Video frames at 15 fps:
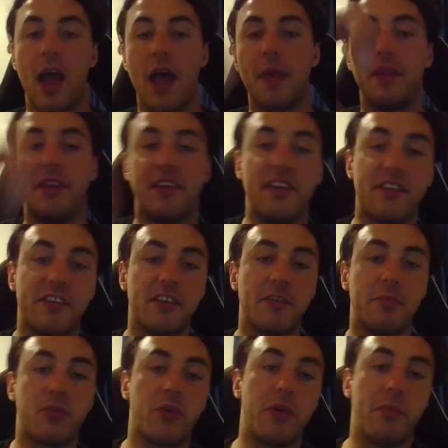and the distance
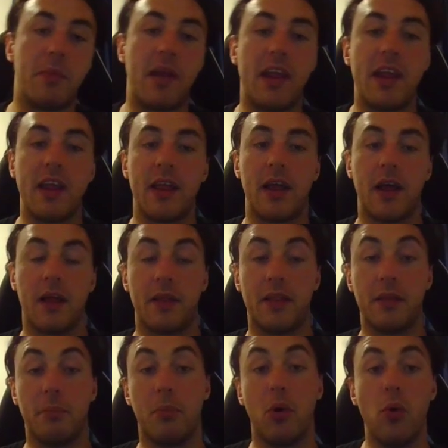between me and
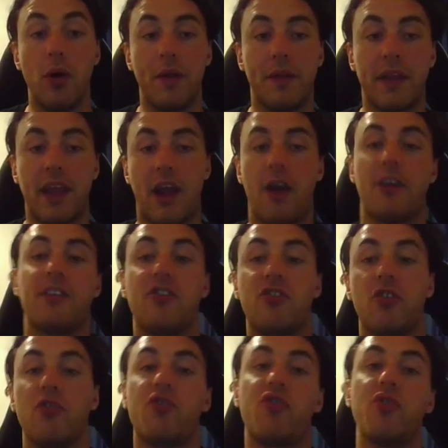the ball and the character is
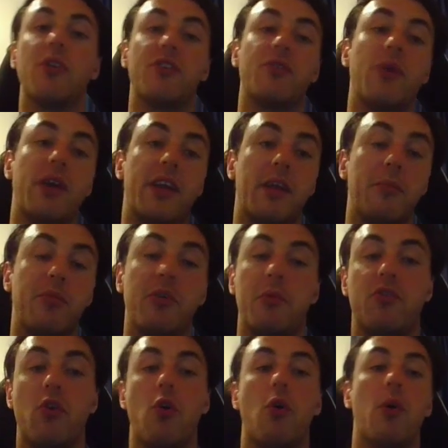so short, so I can pretty
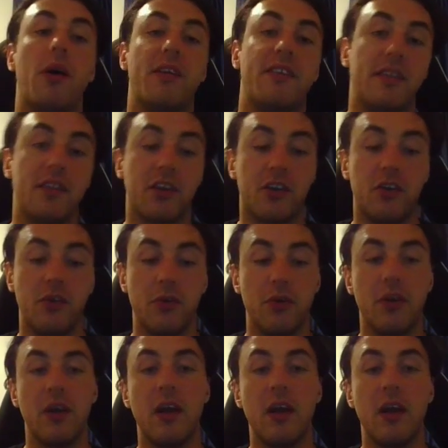much always hit the Q.